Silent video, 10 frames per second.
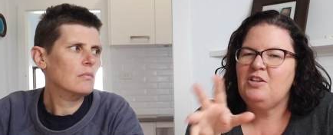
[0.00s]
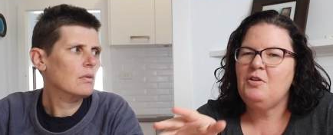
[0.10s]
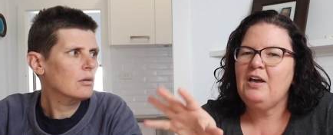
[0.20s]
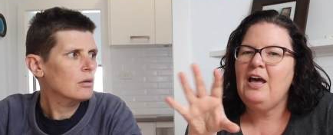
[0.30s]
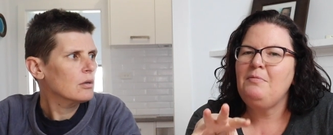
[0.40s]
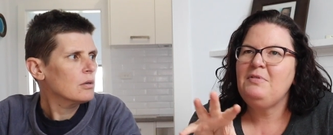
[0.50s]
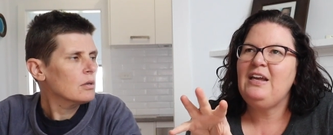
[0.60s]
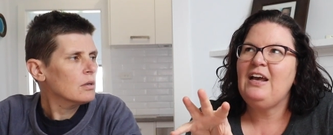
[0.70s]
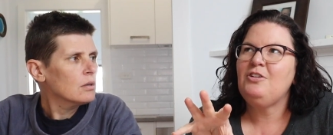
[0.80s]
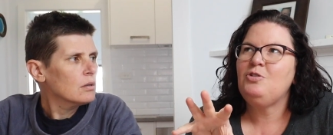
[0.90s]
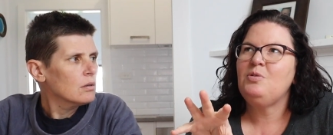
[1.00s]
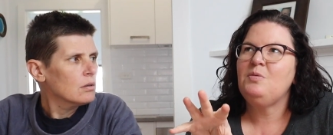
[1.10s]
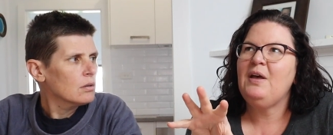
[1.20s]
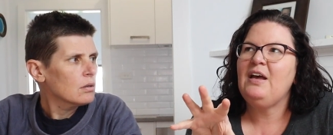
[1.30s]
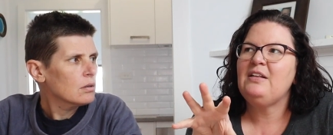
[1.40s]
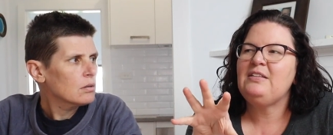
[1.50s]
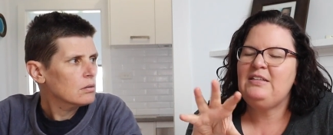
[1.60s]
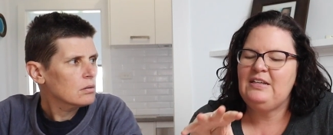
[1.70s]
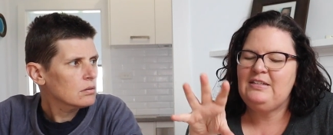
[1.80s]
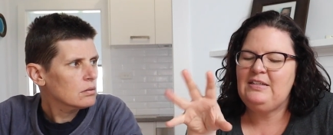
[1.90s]
Speaker 1: So it comes down to about
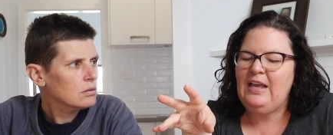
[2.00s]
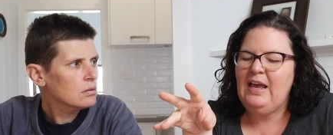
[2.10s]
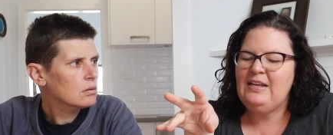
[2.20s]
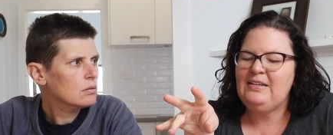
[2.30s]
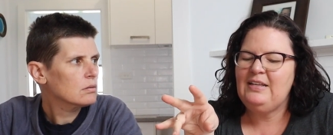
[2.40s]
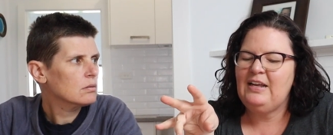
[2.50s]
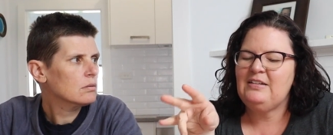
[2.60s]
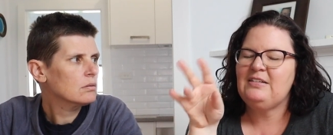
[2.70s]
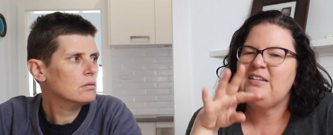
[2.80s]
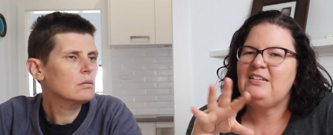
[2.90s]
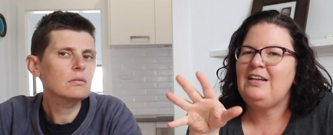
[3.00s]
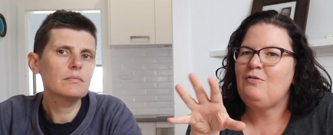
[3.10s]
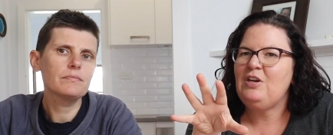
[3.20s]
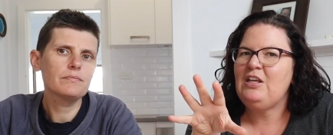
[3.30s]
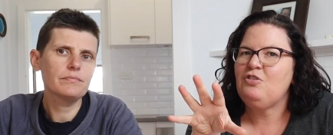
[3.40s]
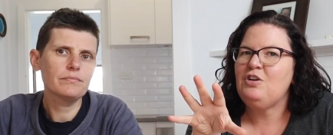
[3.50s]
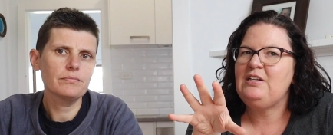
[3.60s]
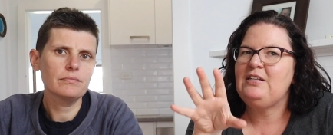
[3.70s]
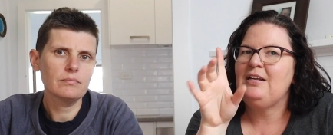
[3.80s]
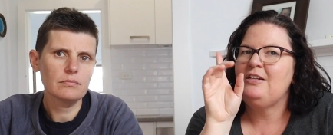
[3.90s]
68 cents to 73
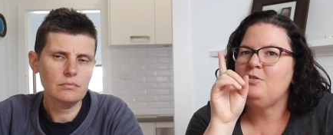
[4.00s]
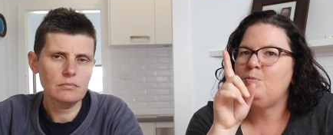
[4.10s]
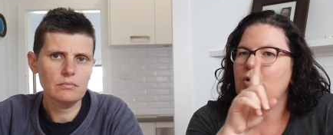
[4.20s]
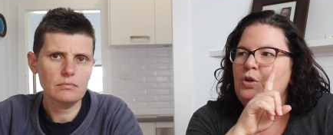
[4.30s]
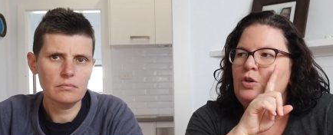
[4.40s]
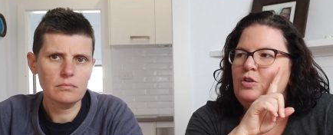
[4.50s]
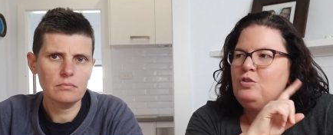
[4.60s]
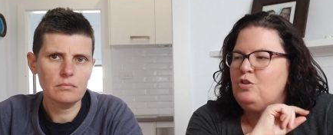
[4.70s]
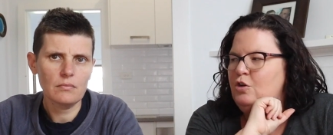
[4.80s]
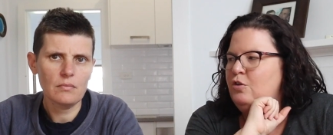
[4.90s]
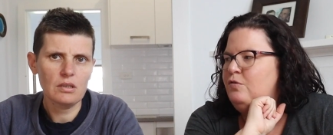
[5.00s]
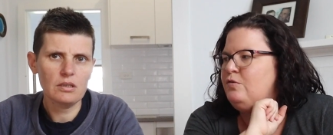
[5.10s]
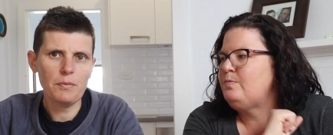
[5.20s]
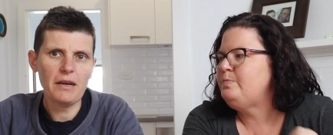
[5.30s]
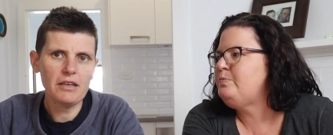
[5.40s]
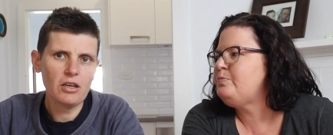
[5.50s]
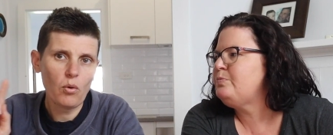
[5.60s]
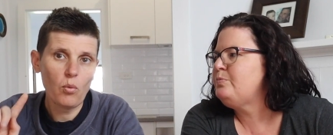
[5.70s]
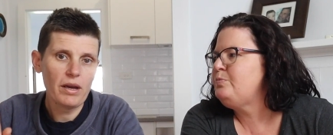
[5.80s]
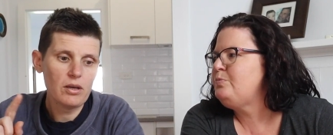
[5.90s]
cents per serve.
Speaker 2: Depending
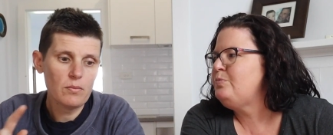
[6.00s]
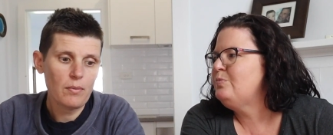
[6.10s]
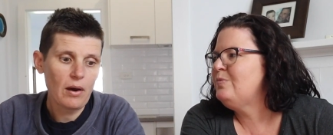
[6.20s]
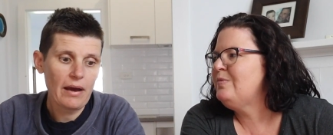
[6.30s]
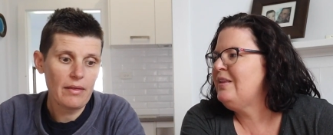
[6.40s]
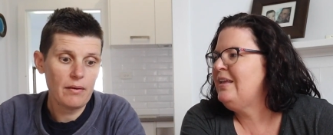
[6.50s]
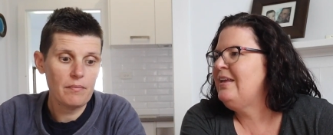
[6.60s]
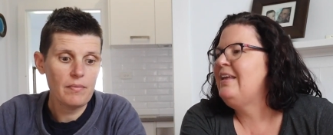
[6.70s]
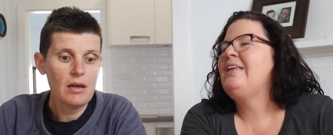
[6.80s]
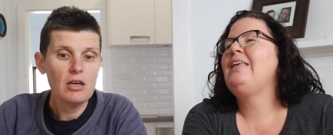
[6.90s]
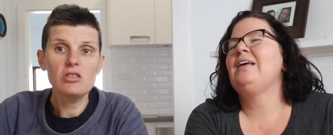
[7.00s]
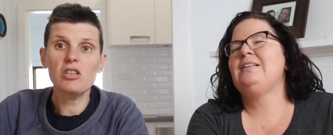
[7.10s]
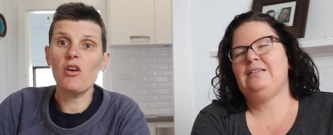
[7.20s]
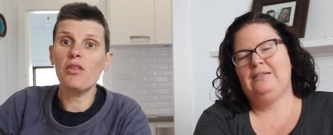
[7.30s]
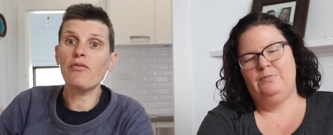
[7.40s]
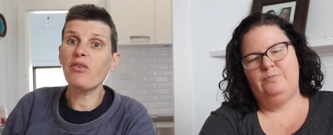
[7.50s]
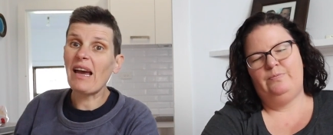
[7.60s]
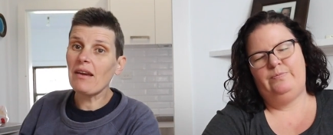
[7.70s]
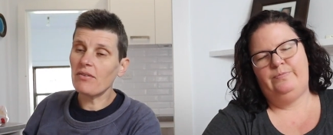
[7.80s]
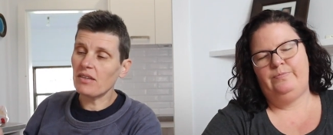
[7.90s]
on where you buy them. Yes. So the
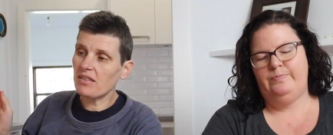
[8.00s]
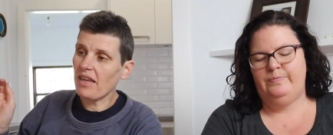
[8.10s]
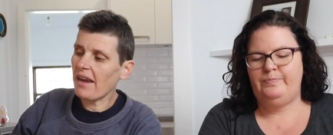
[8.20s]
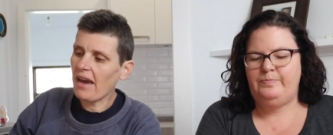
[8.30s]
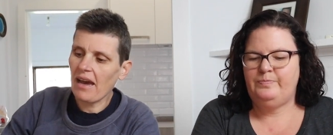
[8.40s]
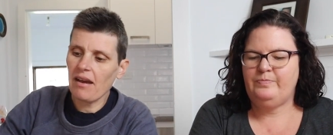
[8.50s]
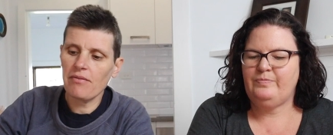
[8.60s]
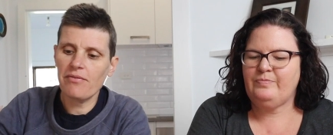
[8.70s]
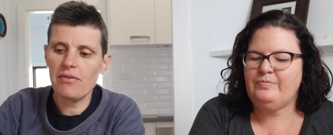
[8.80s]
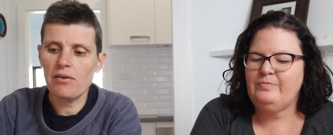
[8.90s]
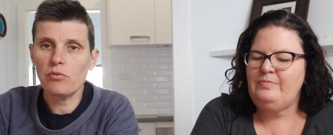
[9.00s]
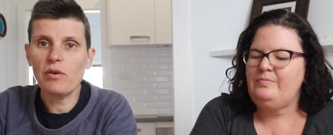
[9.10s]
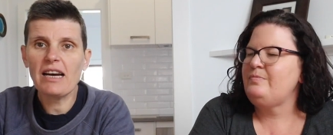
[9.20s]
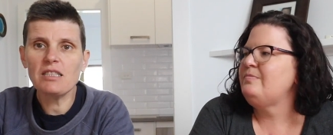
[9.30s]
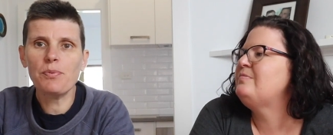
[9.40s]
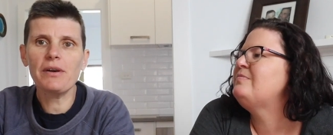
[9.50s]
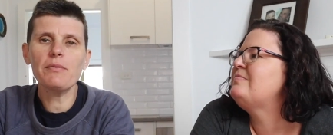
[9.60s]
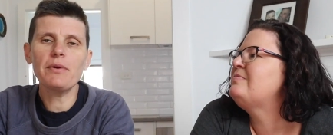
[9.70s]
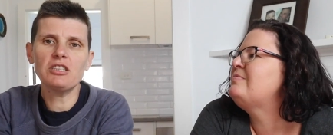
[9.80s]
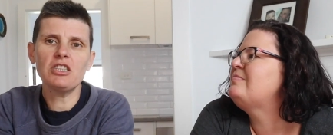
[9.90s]
flavours they have
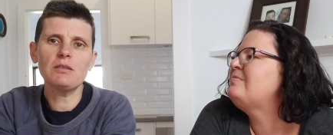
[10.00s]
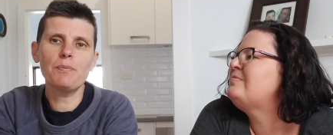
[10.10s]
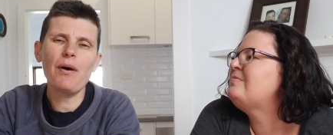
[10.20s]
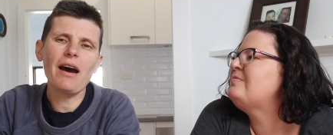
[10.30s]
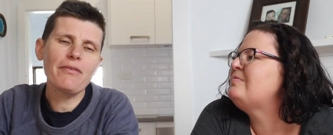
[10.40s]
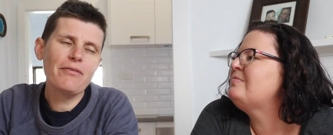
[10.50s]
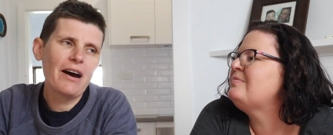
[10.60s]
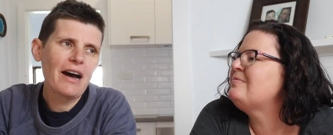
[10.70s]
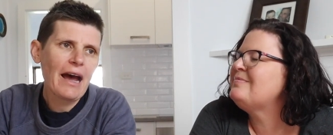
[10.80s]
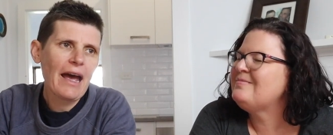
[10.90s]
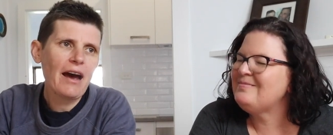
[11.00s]
raspberry, which is by far